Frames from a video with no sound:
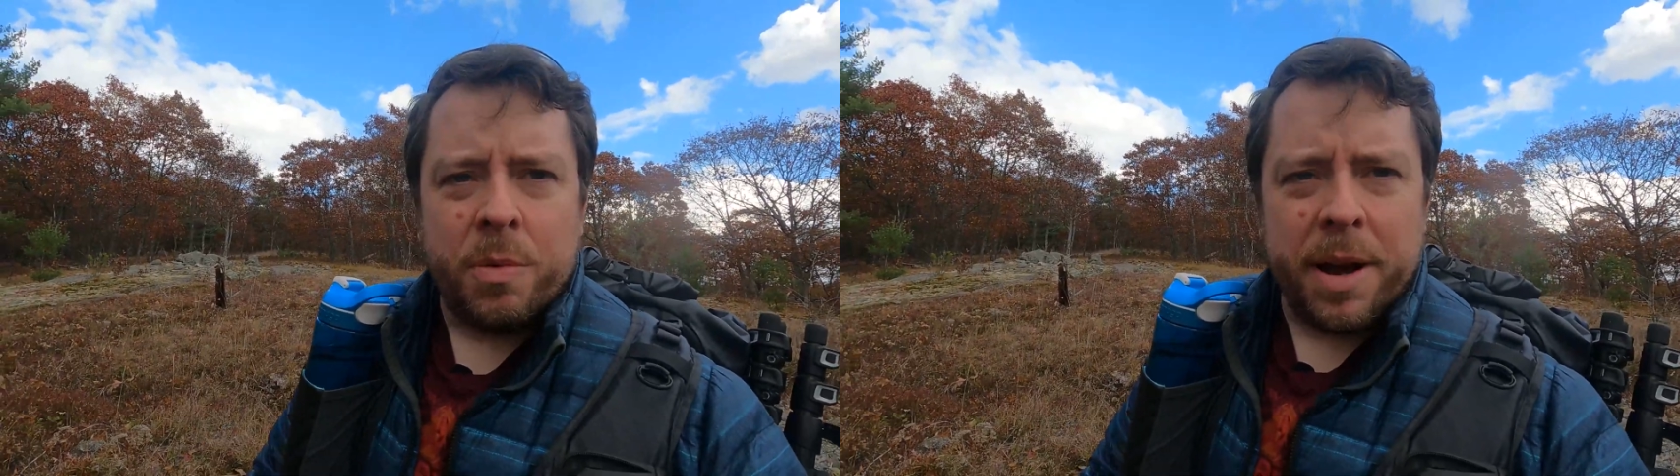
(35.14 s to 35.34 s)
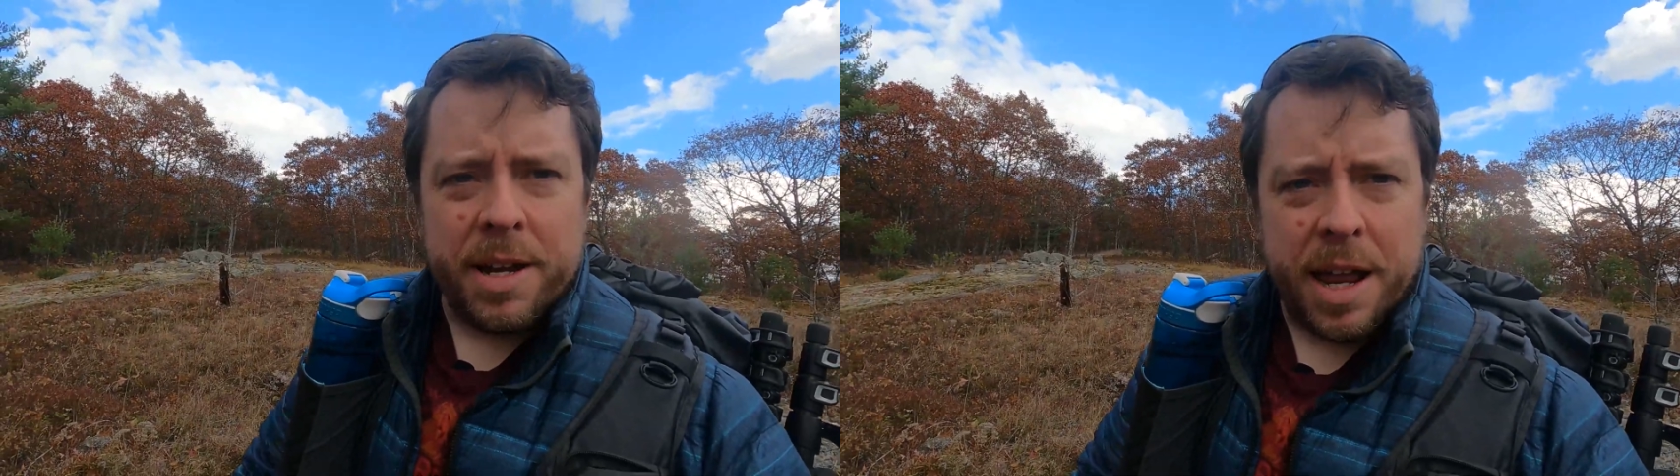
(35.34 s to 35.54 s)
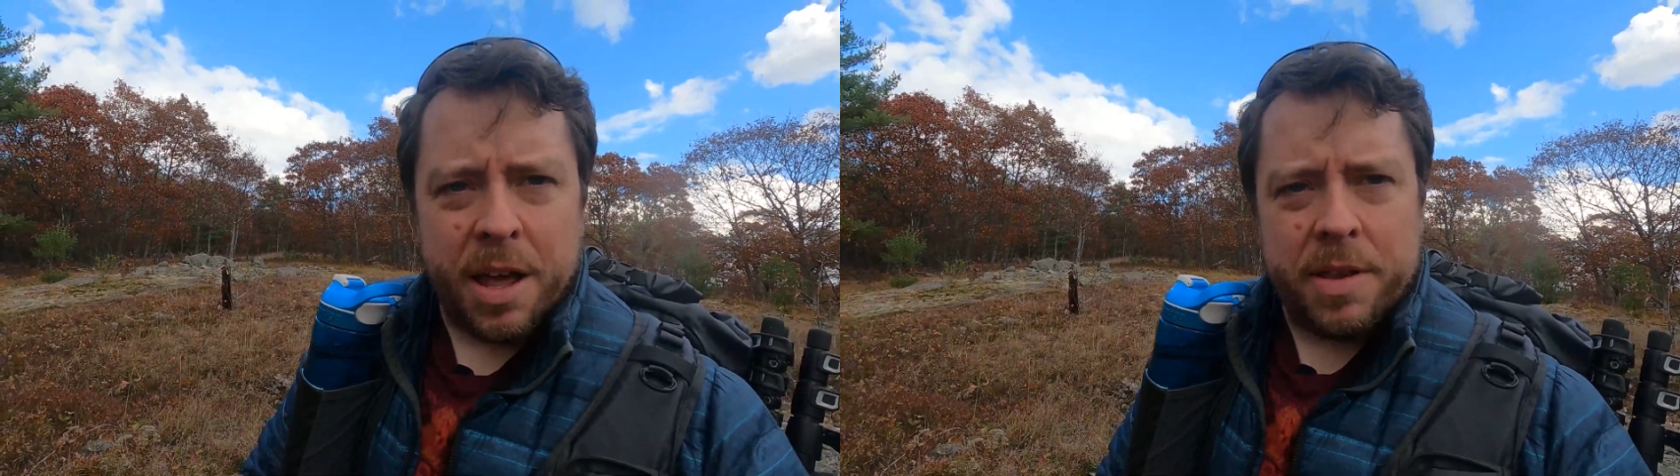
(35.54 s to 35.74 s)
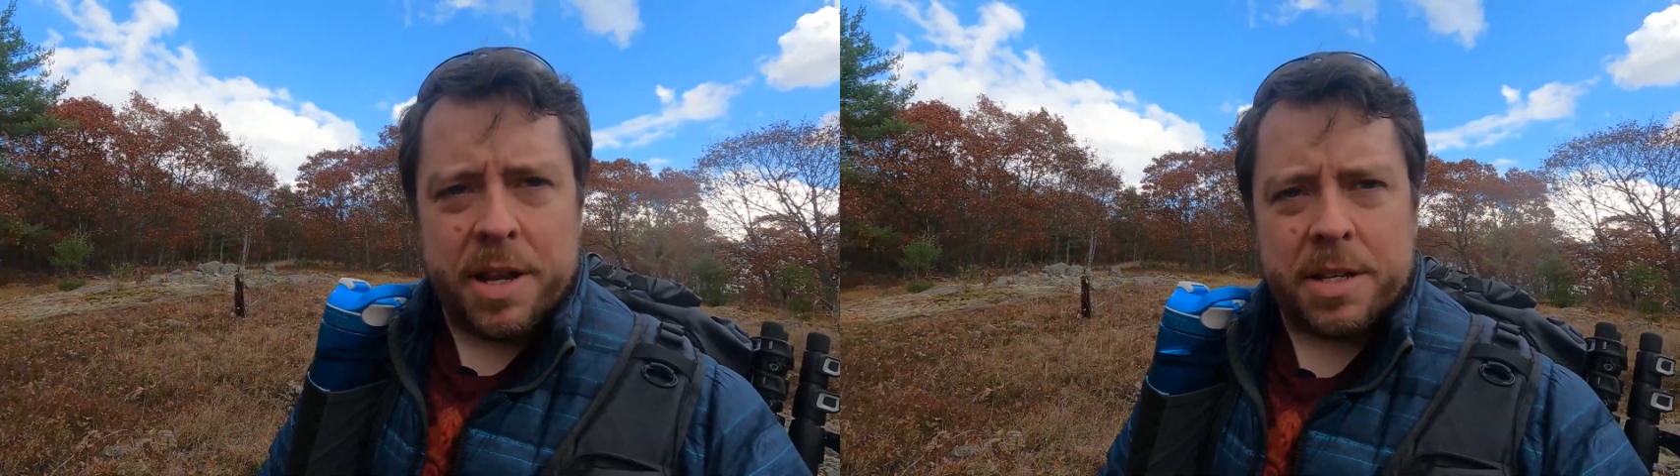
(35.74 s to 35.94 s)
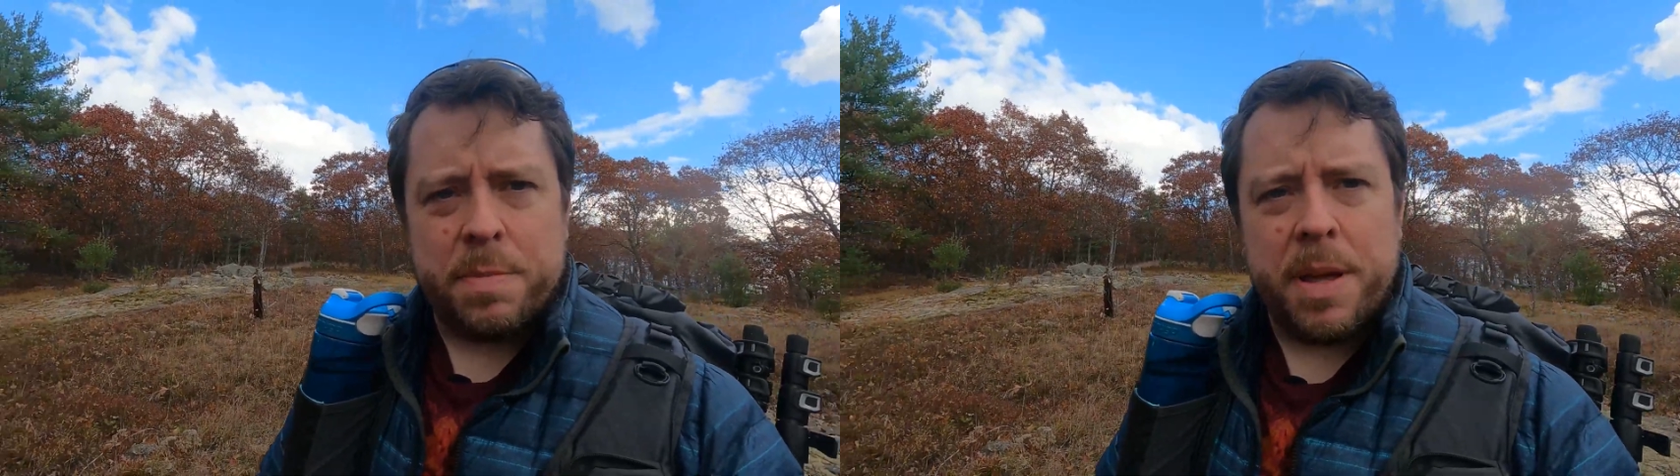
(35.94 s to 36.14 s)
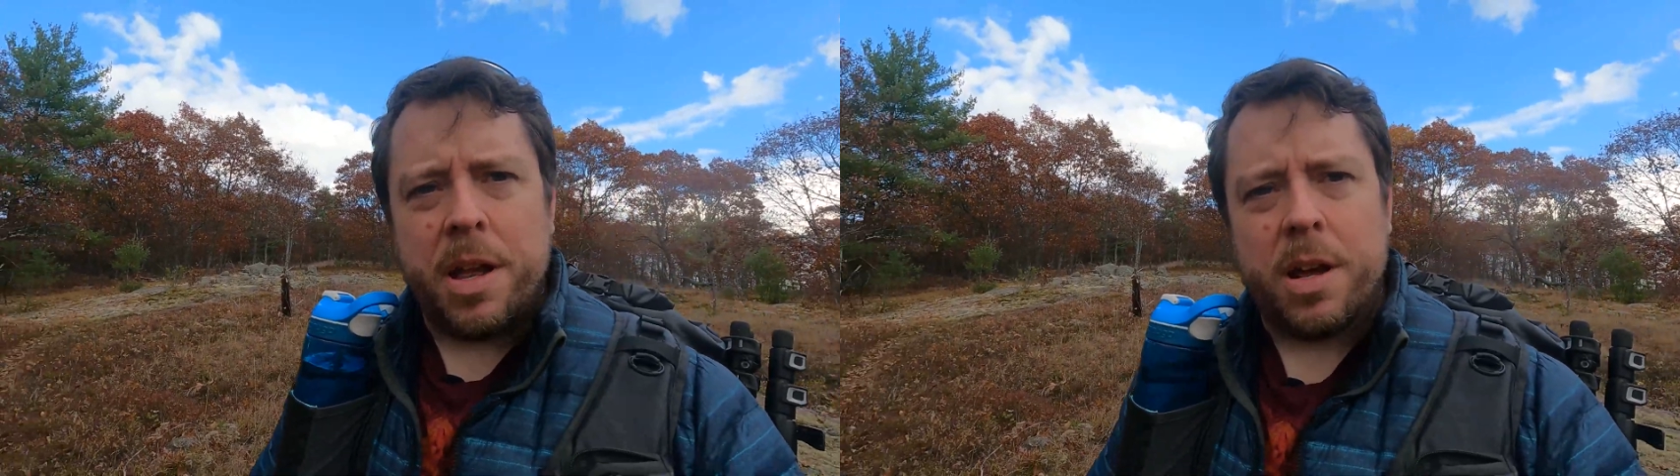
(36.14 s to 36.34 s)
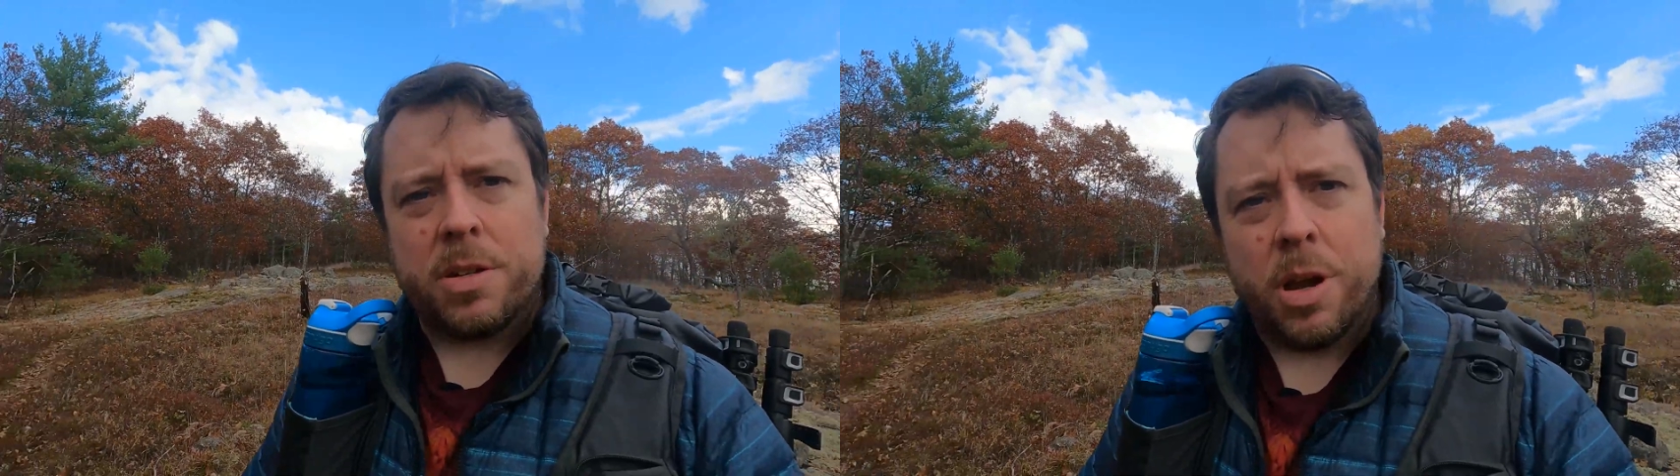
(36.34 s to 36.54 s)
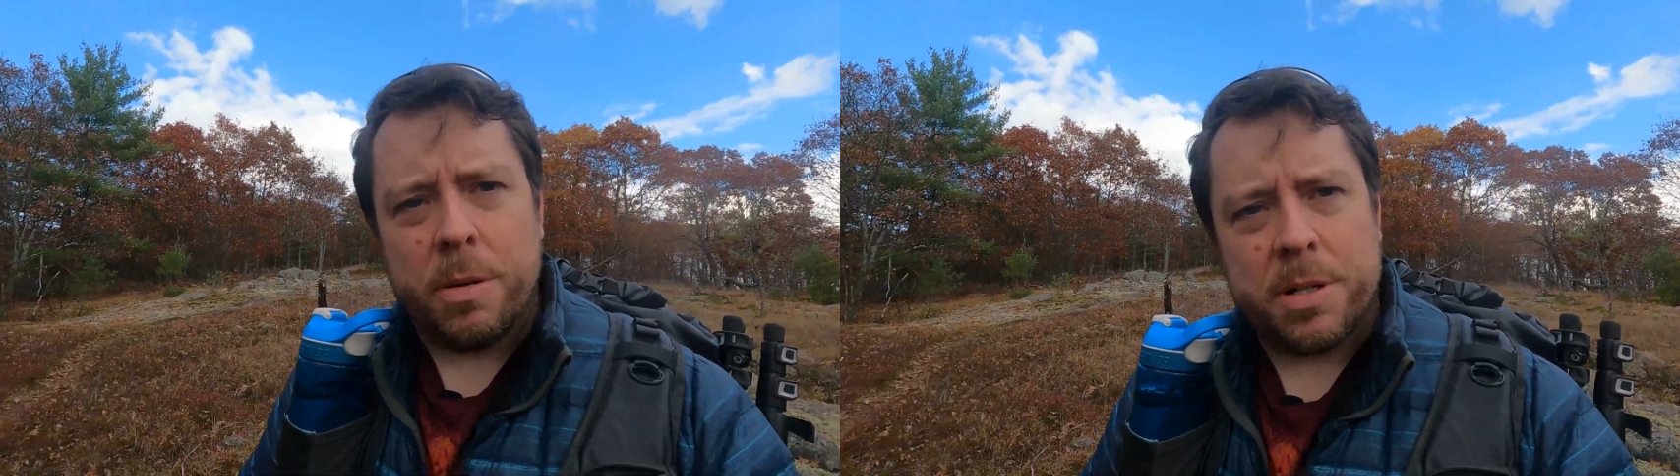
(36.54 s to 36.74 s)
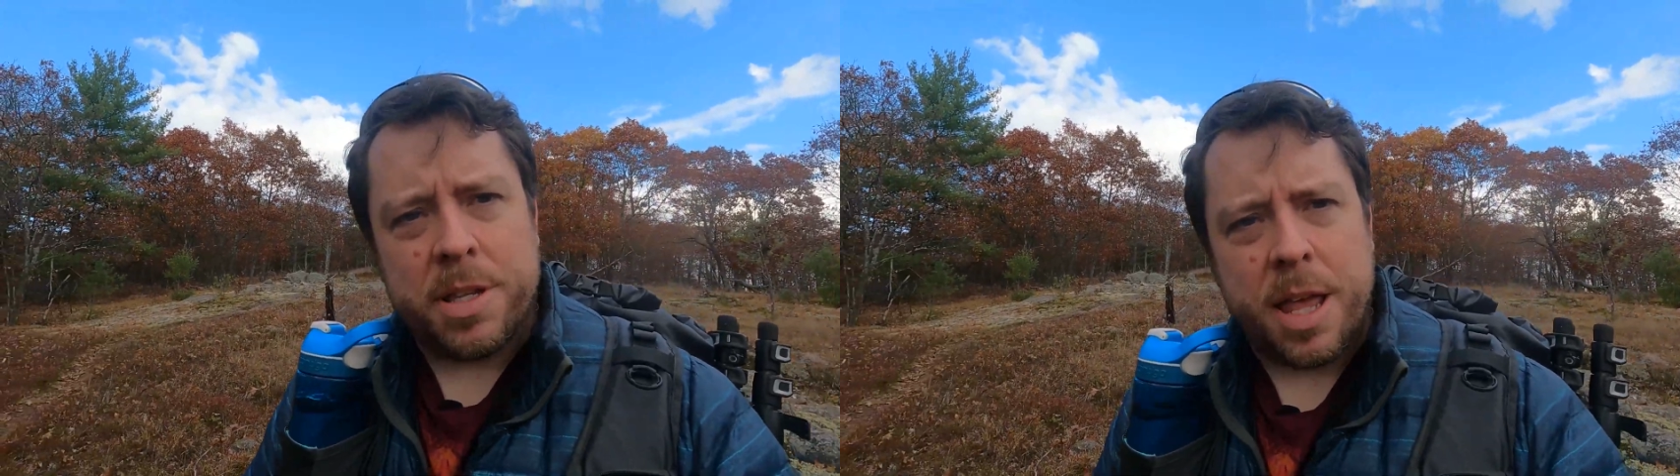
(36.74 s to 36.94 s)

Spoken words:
Right now it is mid-October,